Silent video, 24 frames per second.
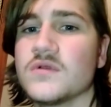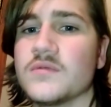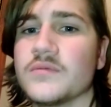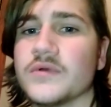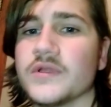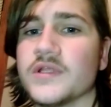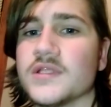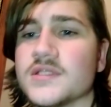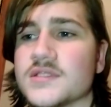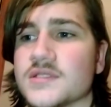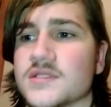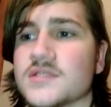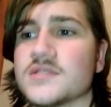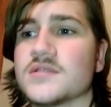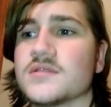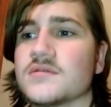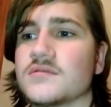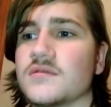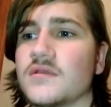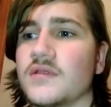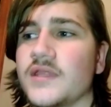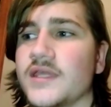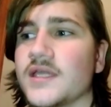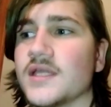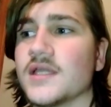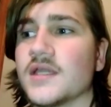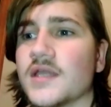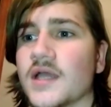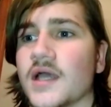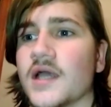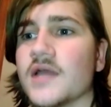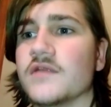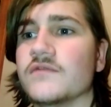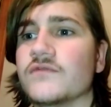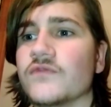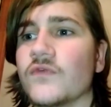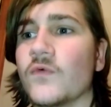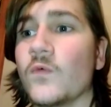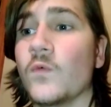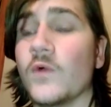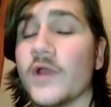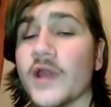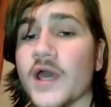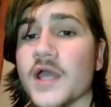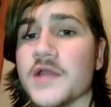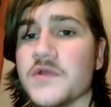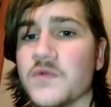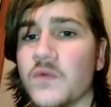but it's like a guide for
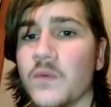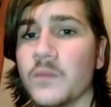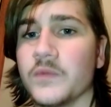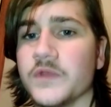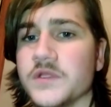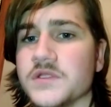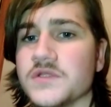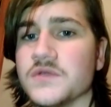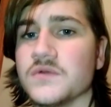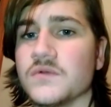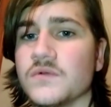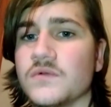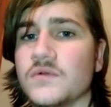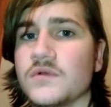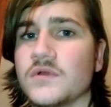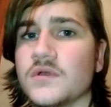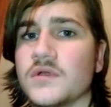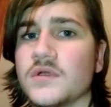what I normally do,